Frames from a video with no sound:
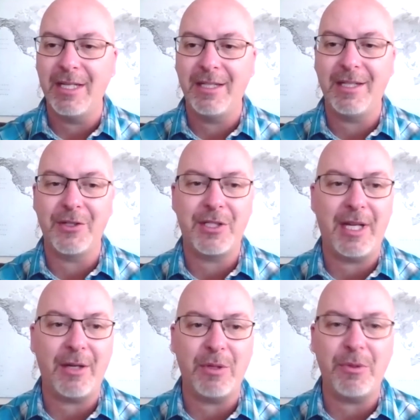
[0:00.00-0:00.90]
And I was saying
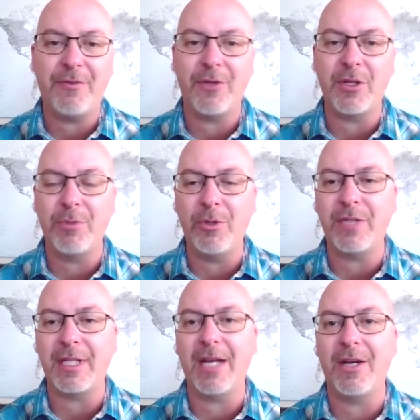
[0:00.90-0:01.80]
when we first moved to
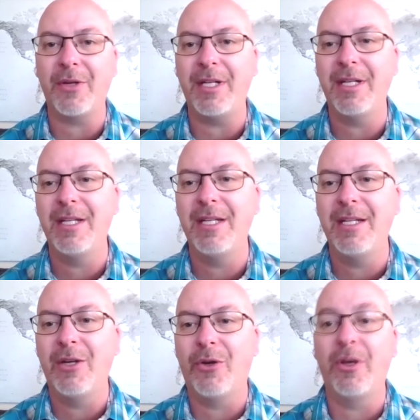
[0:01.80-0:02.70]
Calgary,
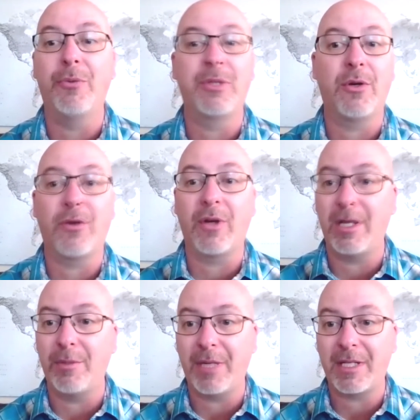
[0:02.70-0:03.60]
oil was over
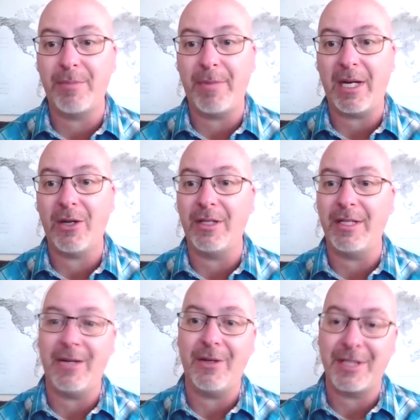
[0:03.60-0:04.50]
$100 a barrel, and
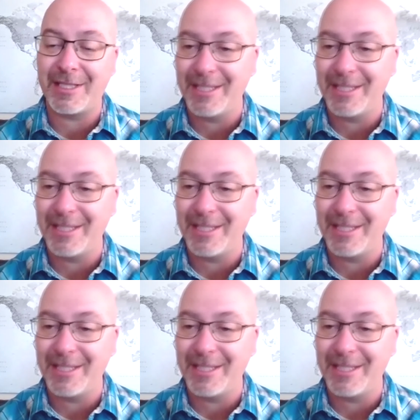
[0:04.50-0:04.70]
now it's